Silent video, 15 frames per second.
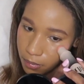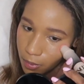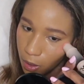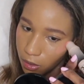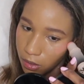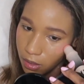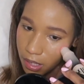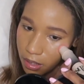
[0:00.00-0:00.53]

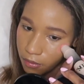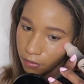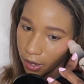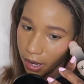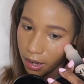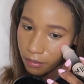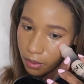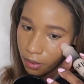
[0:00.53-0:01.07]
Also, like if I
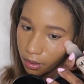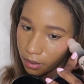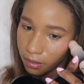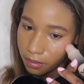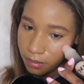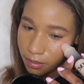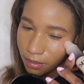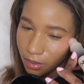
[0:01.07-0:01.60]
ever
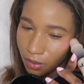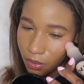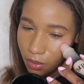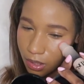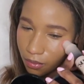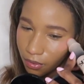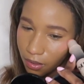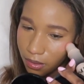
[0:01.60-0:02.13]
do a
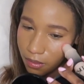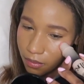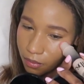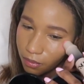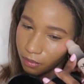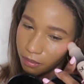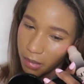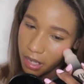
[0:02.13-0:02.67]
different
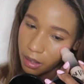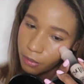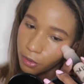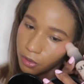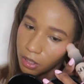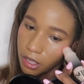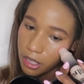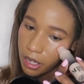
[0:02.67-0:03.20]
makeup
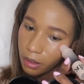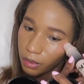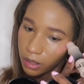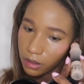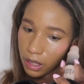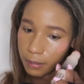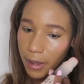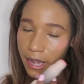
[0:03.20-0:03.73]
routine and I want to
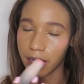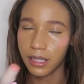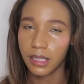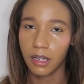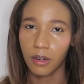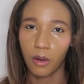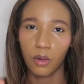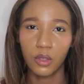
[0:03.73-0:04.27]
look back and see
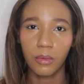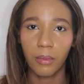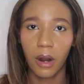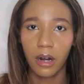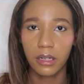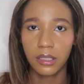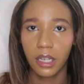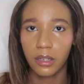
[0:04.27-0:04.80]
an older
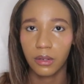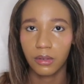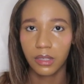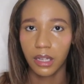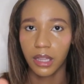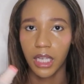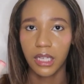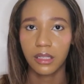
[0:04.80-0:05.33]
products I use, I
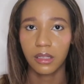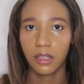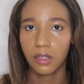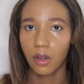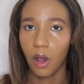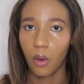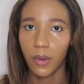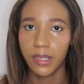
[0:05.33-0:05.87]
think it's good to
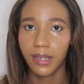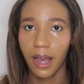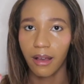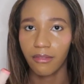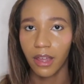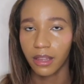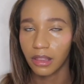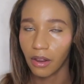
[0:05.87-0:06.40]
always have
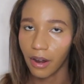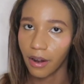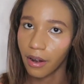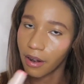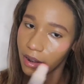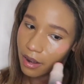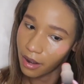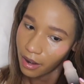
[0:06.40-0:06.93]
that there,
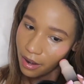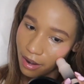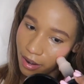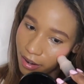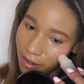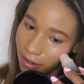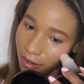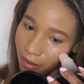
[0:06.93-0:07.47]

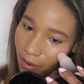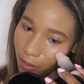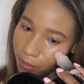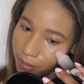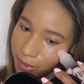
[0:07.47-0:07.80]
you know.